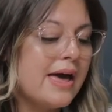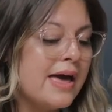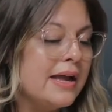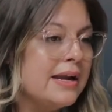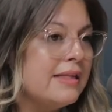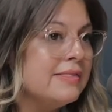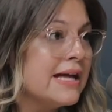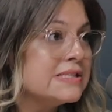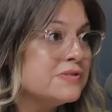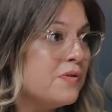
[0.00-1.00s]
And
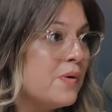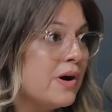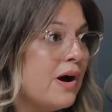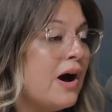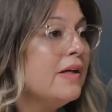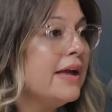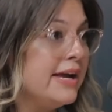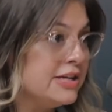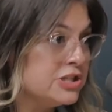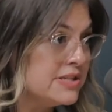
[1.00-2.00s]
that's for all
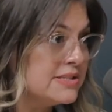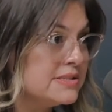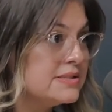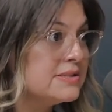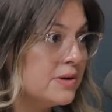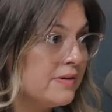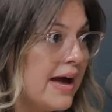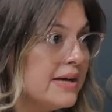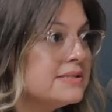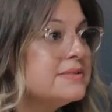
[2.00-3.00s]
ages,
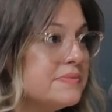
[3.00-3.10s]
correct?